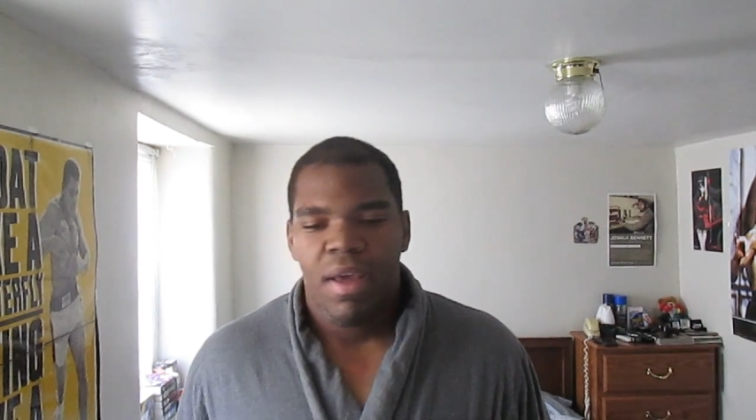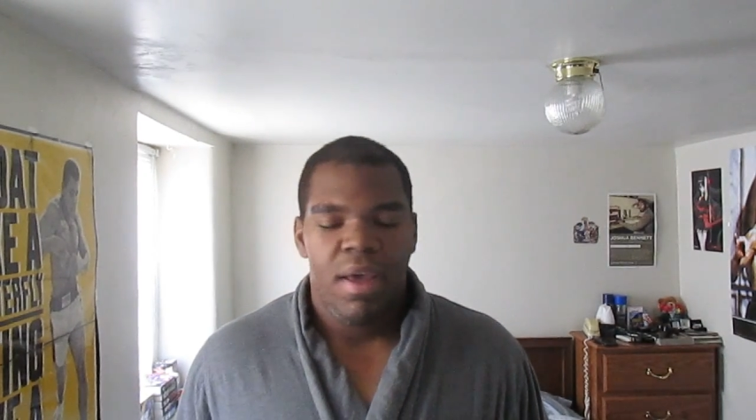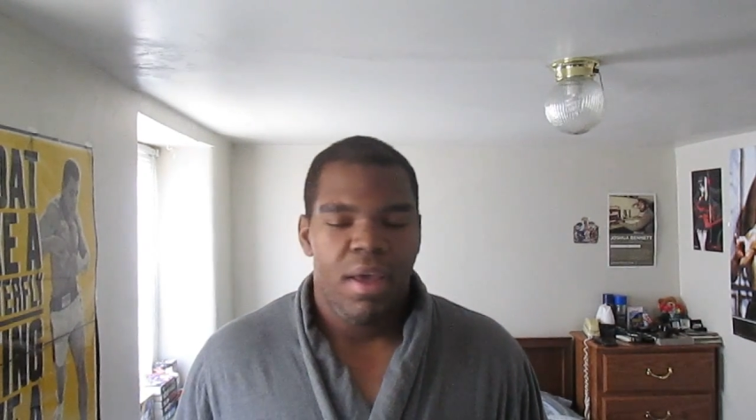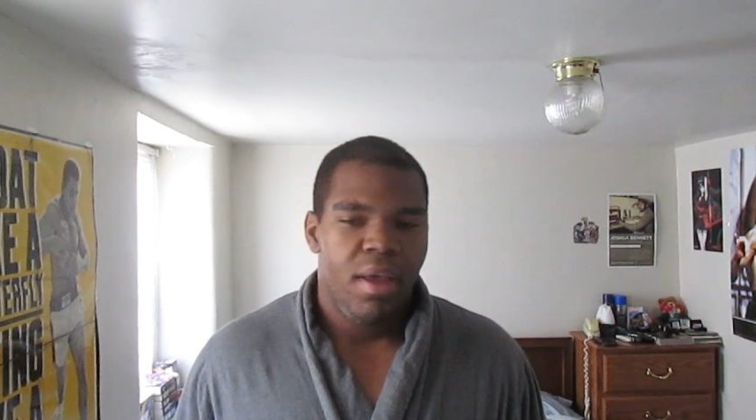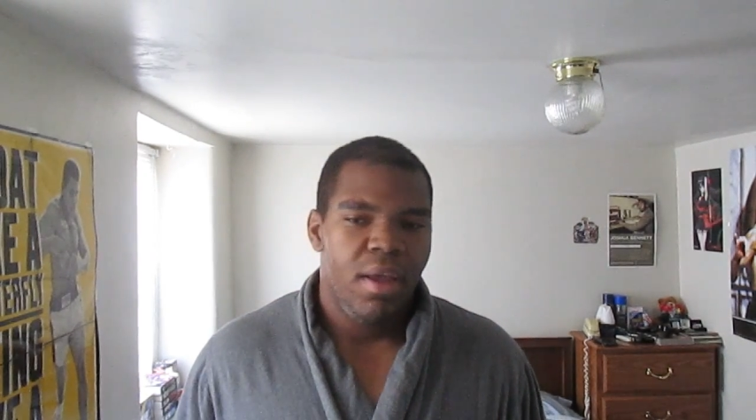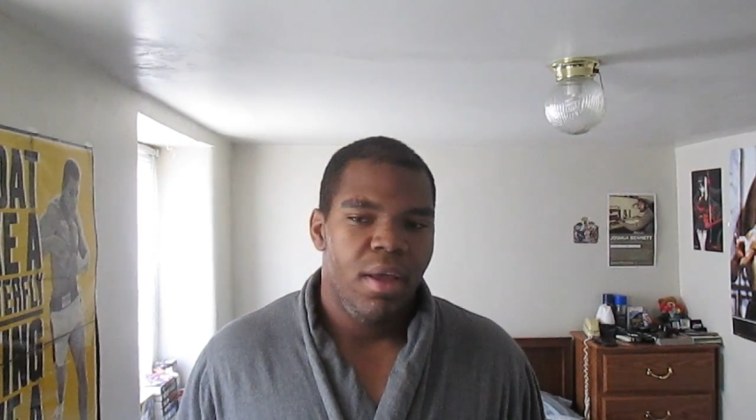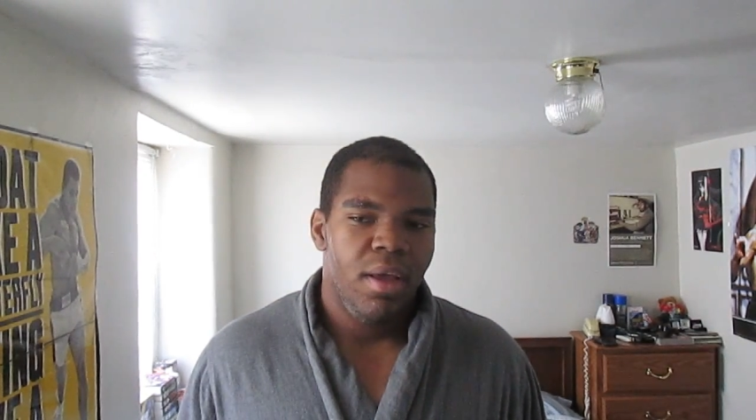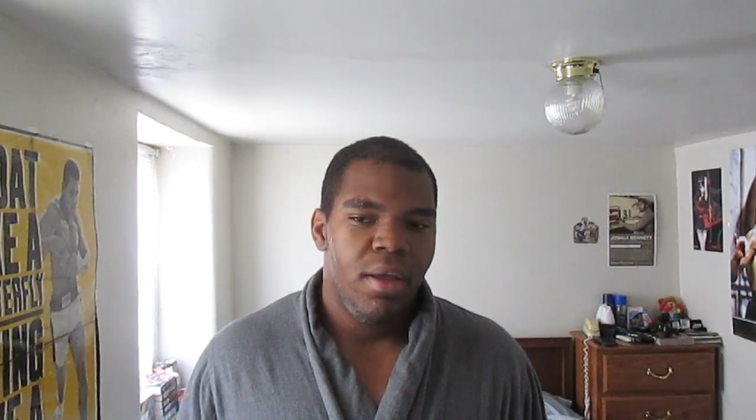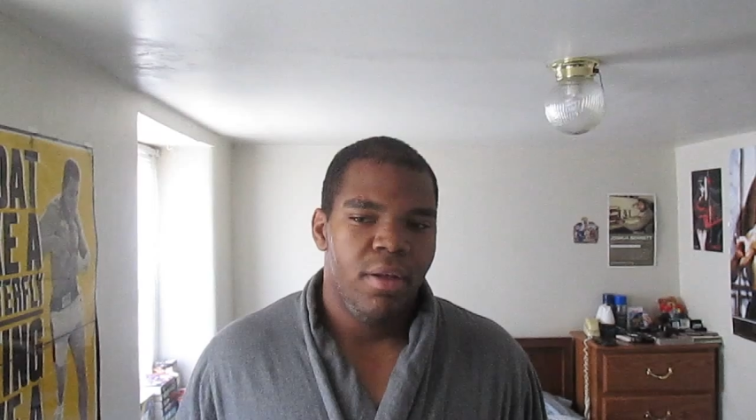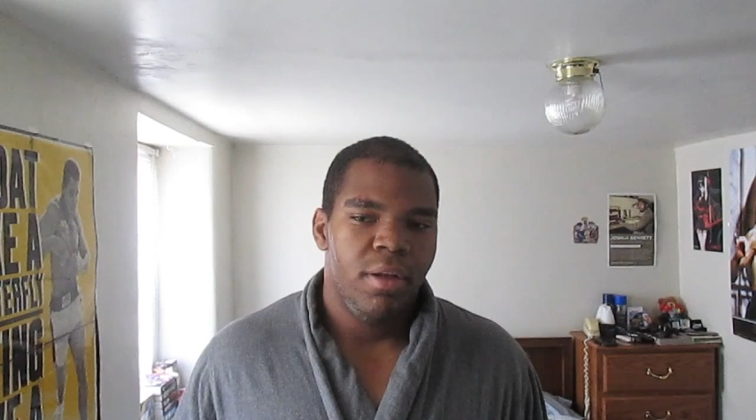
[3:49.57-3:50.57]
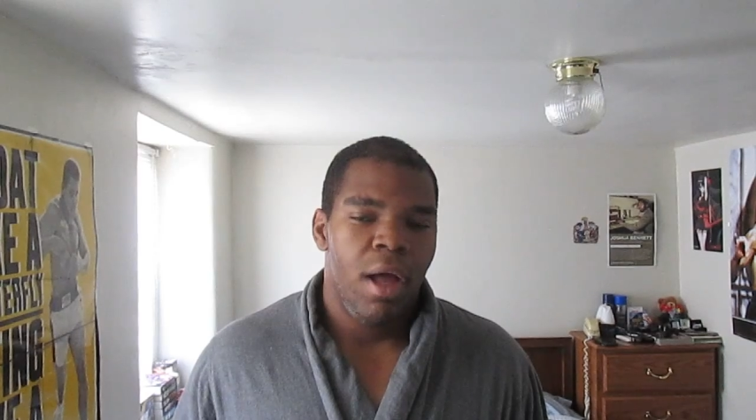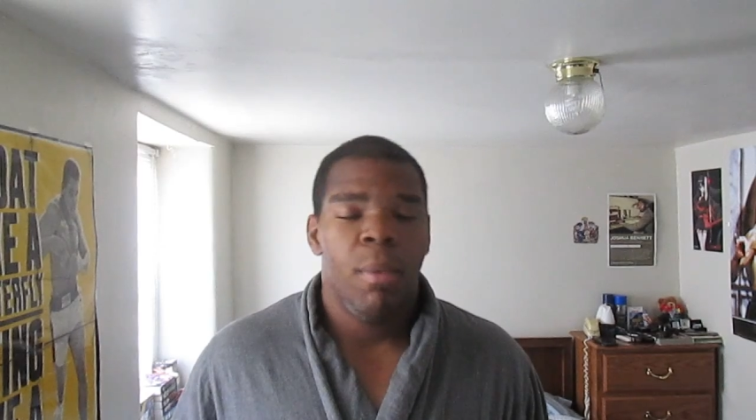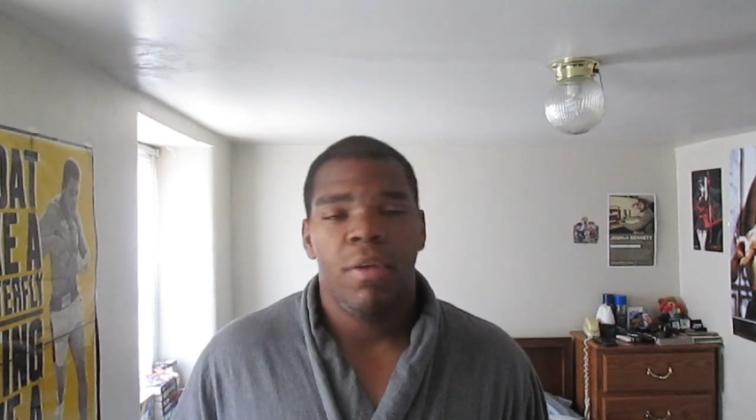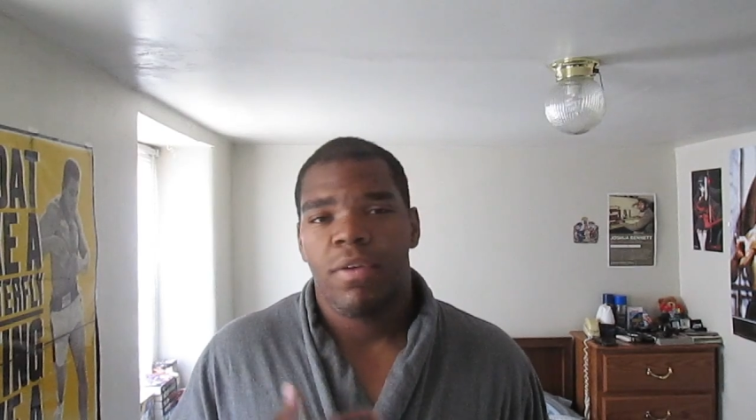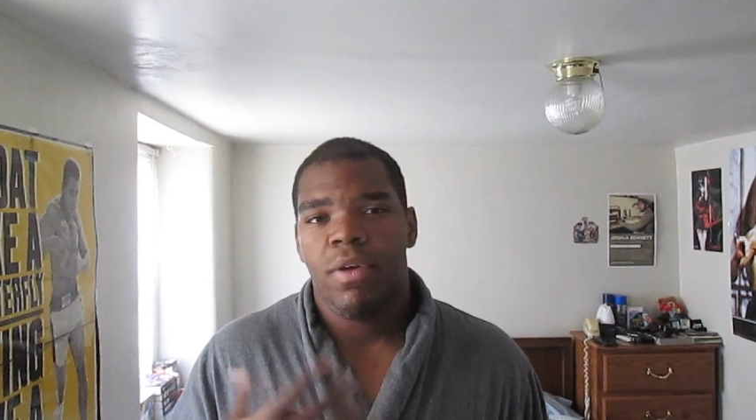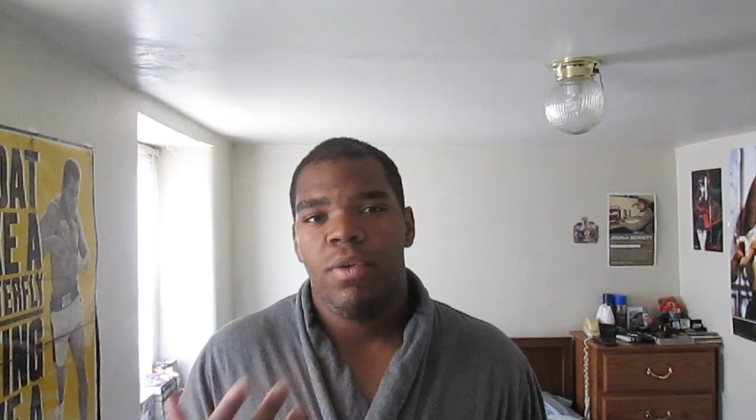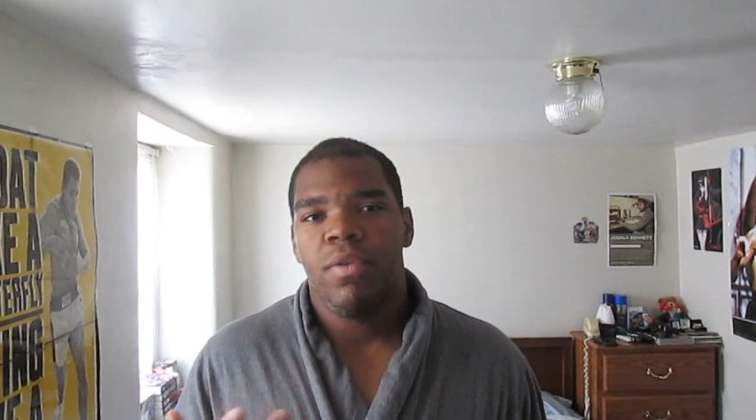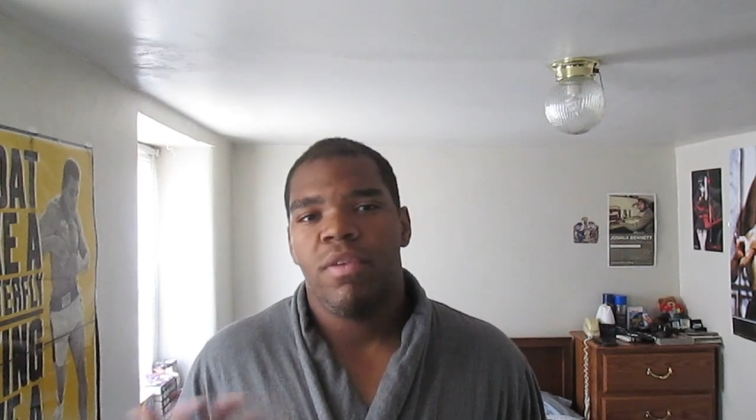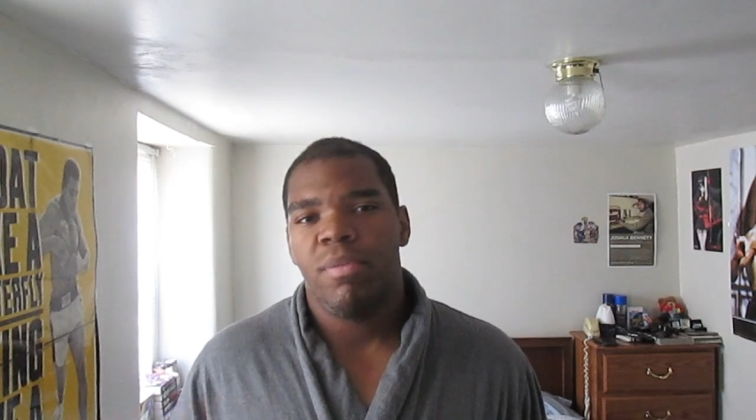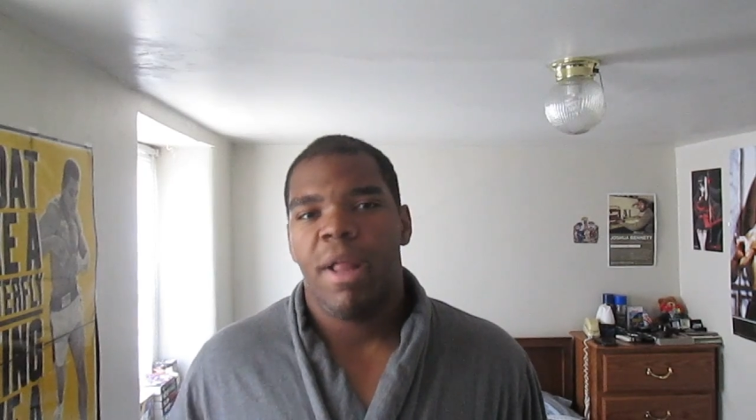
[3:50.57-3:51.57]
And I'm also going to
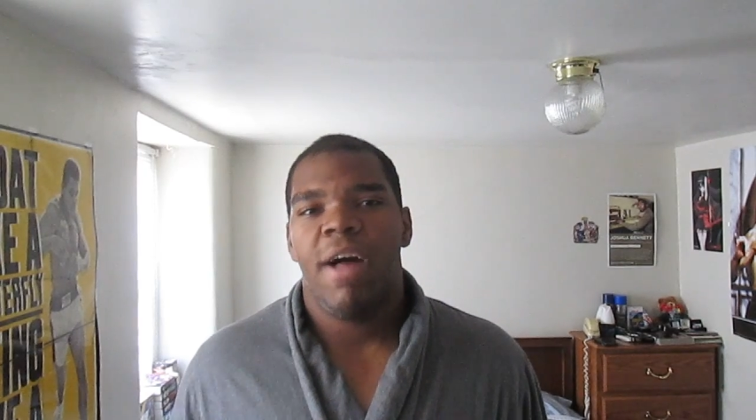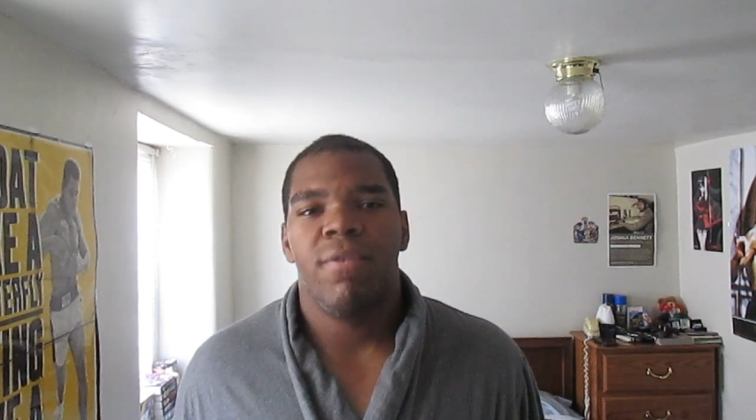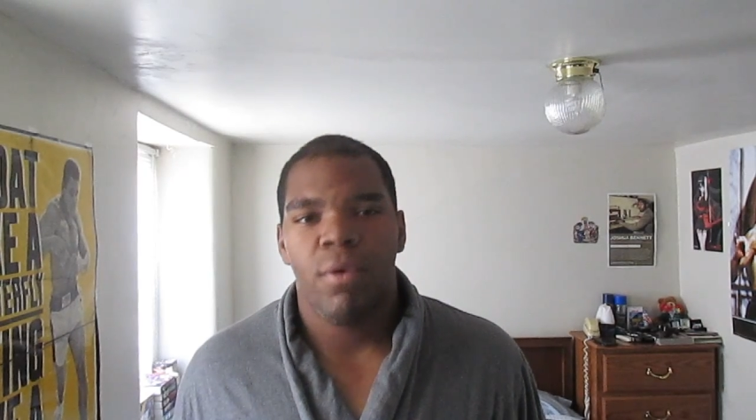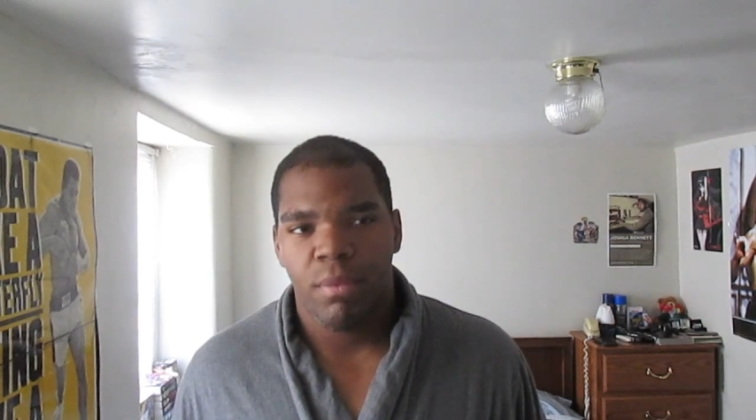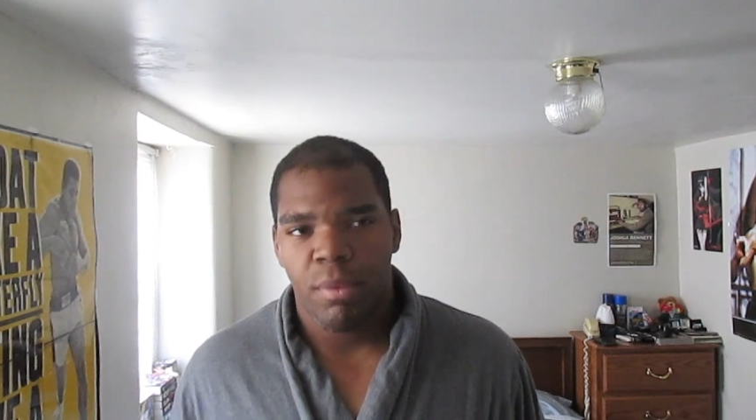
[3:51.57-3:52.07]
use this platform,